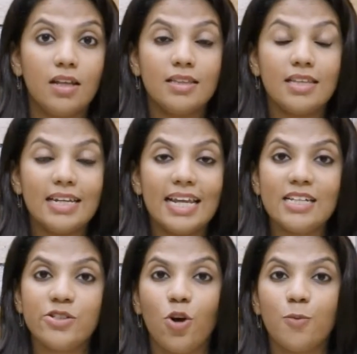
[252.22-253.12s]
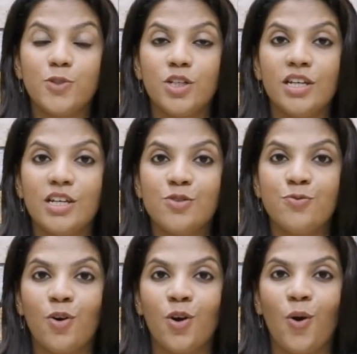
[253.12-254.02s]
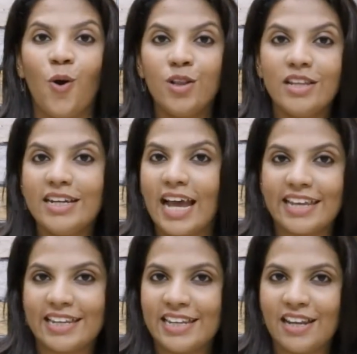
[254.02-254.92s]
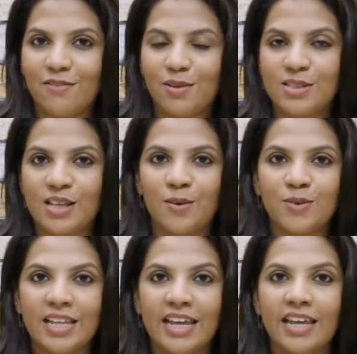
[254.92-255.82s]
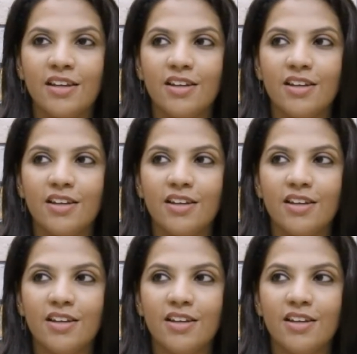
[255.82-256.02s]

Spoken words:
The next option is for all the diary lovers out there.